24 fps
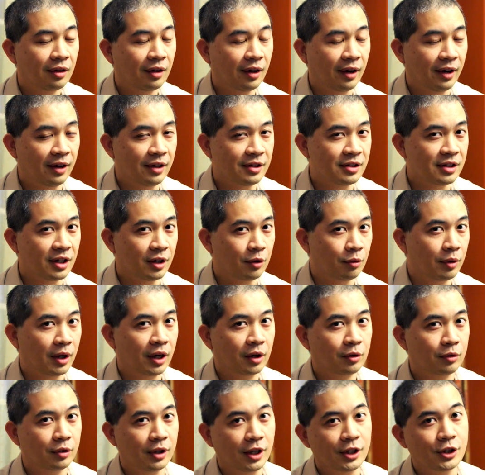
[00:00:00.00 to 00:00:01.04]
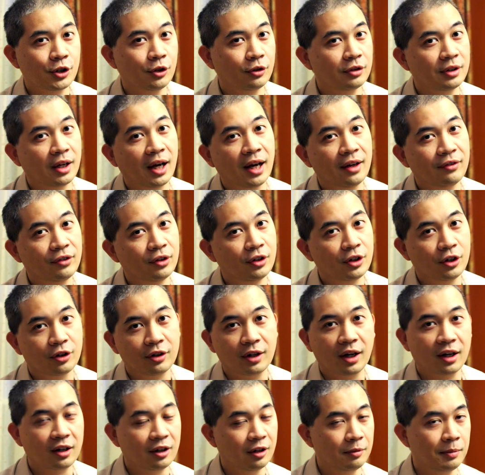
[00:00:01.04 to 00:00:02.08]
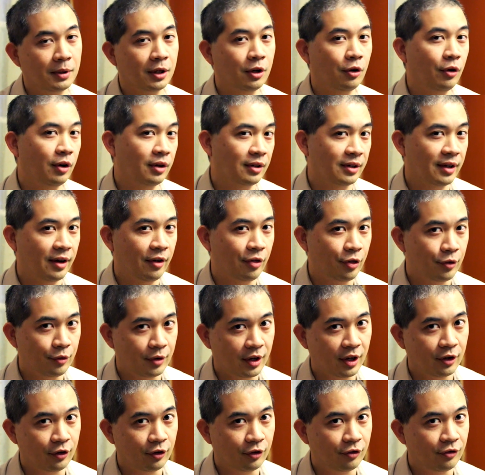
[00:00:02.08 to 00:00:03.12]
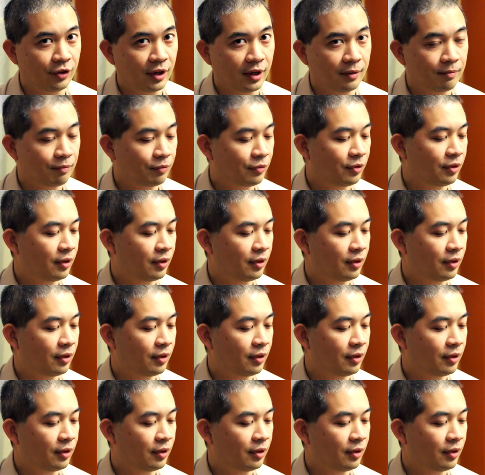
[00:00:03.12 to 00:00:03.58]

As a recreational diver, you're not going to be going down 300 feet.